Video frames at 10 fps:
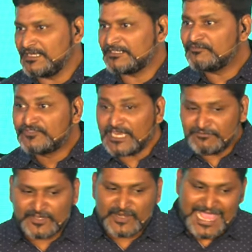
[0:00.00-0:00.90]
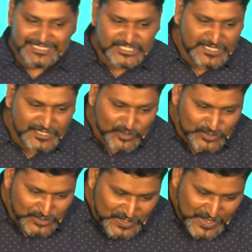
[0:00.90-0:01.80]
that, that we could actually
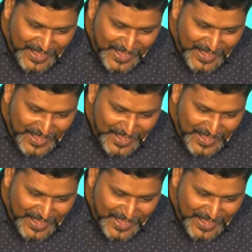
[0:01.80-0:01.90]
go to